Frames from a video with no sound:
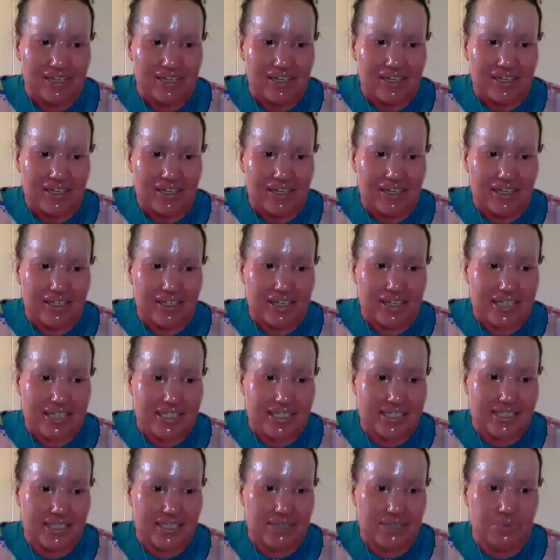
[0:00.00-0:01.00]
yes,
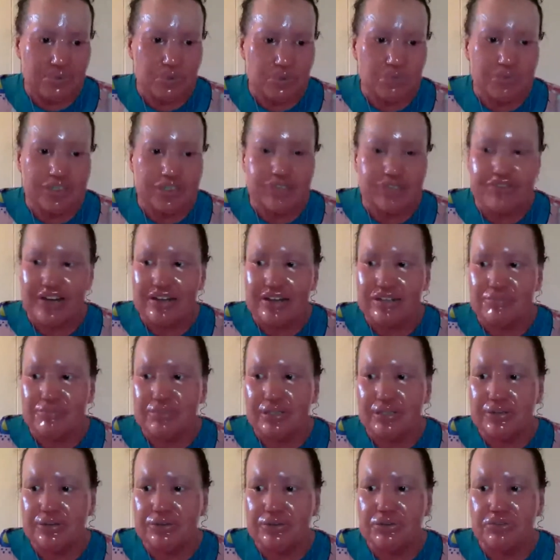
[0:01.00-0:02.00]
it will be available
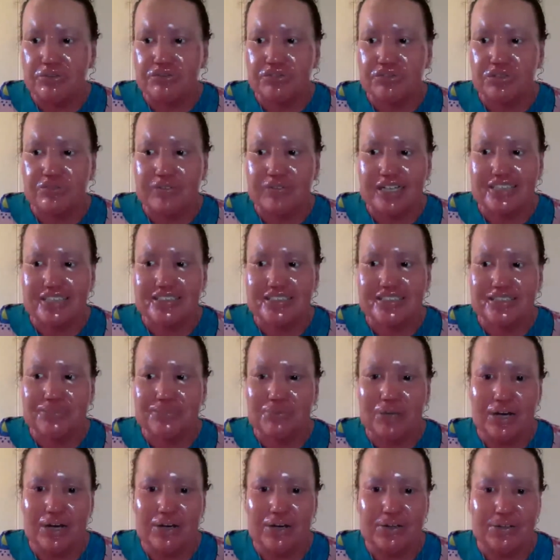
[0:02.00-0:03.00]
in all formats as
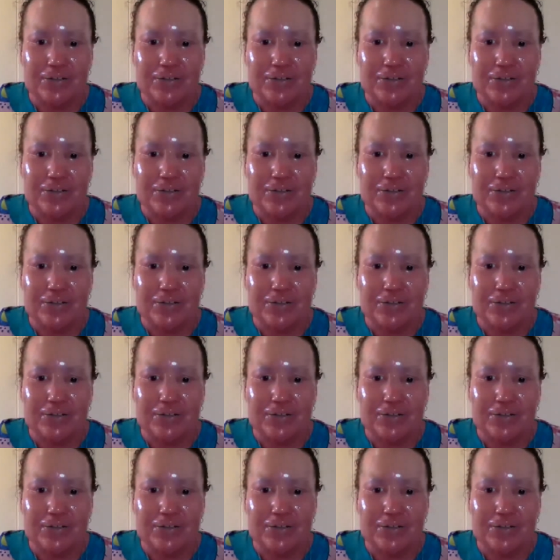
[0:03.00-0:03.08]
well.